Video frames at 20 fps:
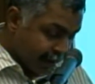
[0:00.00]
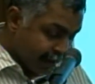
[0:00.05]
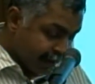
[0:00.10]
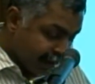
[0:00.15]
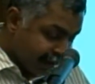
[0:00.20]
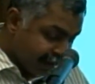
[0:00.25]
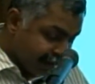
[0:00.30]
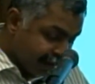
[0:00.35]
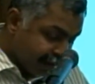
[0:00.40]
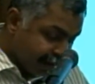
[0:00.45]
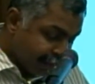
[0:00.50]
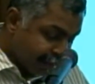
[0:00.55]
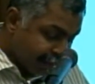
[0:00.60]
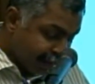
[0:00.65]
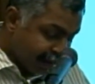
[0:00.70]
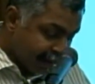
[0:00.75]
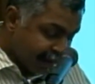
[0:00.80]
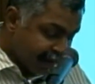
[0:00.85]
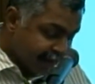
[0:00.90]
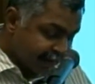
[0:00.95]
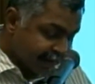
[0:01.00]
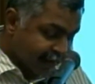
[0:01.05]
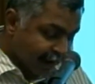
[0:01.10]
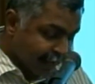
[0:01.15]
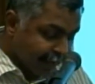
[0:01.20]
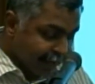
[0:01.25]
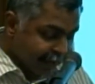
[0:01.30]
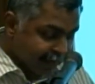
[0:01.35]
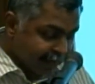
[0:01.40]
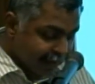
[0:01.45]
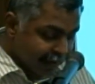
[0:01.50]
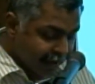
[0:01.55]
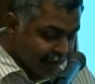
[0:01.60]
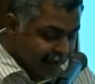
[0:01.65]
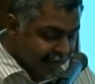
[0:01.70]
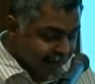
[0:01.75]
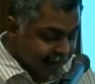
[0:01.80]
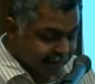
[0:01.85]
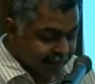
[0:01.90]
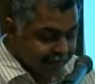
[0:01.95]
In developing countries, compulsory
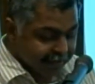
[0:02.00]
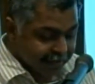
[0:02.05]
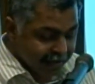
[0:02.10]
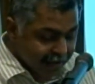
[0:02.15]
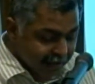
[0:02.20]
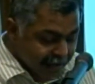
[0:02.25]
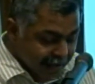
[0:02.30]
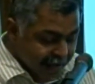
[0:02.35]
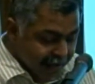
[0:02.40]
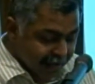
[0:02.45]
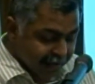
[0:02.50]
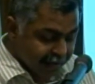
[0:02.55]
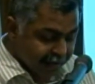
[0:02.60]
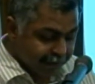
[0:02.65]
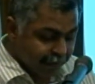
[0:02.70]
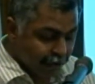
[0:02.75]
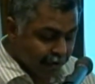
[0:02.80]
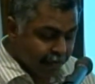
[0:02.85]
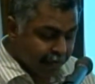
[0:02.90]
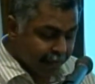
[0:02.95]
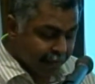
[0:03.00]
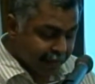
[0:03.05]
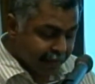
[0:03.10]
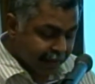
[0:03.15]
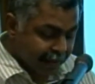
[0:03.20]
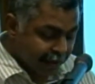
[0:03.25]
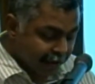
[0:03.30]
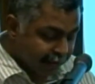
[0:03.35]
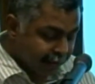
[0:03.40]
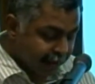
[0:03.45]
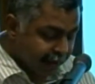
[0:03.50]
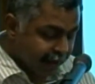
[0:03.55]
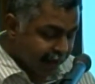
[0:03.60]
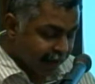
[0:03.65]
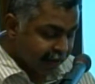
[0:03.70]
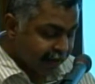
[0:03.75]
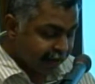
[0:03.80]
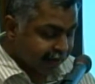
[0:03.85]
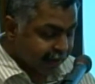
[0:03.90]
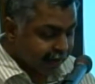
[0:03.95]
license generally invoked by the government
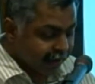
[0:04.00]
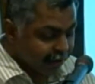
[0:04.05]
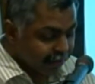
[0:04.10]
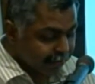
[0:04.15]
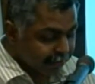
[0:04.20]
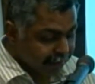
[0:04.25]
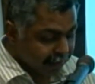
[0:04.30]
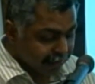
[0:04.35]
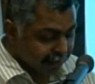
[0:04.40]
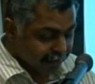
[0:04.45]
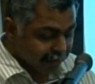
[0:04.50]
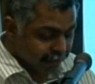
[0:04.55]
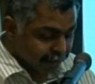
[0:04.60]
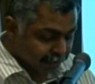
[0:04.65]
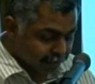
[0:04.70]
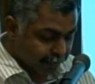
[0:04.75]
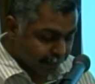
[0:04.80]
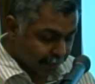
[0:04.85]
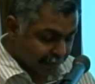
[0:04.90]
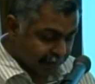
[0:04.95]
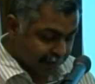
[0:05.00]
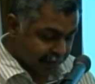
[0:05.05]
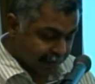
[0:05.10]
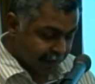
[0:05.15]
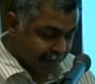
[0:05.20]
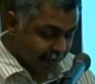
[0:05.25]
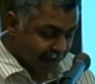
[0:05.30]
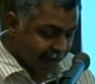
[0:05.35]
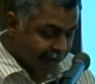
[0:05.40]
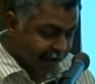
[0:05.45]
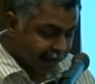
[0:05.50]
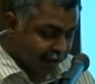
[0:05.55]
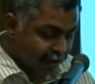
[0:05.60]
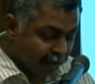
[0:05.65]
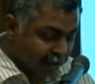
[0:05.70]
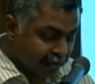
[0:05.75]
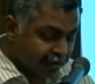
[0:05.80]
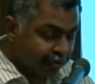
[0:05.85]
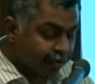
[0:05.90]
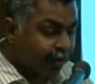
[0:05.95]
under the government use provision and
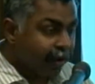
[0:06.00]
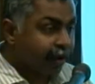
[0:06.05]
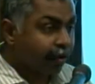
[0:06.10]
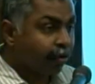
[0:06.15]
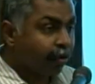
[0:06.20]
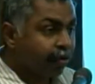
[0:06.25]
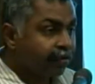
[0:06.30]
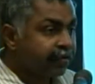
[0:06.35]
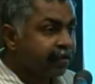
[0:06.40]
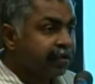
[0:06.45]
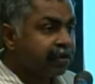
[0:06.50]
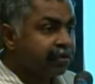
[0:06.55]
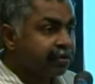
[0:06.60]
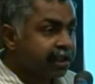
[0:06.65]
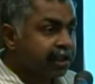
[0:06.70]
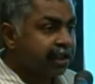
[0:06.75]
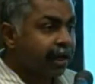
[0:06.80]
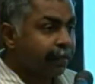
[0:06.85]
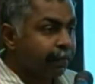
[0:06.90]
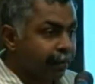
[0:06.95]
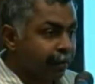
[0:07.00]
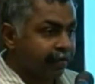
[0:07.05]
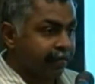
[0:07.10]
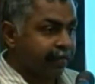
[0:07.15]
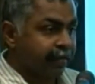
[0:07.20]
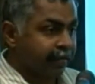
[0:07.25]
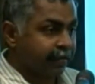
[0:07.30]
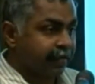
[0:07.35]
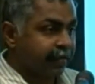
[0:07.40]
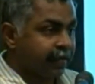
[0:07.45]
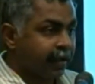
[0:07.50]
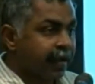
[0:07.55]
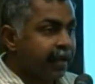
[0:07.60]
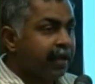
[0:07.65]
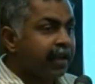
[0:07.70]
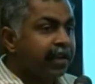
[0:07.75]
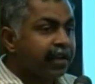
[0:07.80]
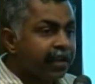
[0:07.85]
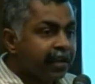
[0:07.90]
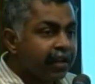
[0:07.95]
not through a quasi-judicial process.
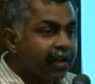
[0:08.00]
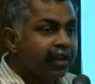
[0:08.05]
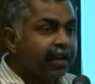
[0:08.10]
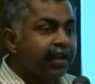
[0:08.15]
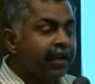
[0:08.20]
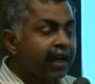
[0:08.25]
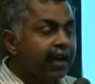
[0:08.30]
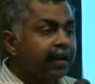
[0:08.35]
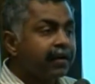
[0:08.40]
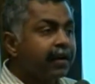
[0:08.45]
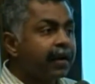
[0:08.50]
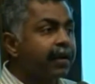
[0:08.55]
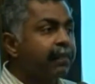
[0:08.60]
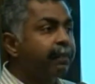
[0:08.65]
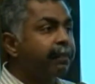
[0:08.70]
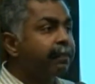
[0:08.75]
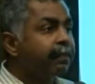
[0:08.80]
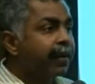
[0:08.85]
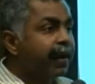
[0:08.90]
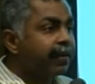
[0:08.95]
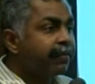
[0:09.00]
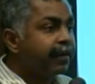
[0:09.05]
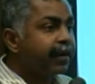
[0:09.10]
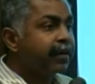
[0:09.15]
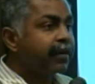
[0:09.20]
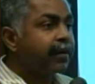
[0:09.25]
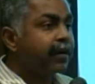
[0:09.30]
In India, a private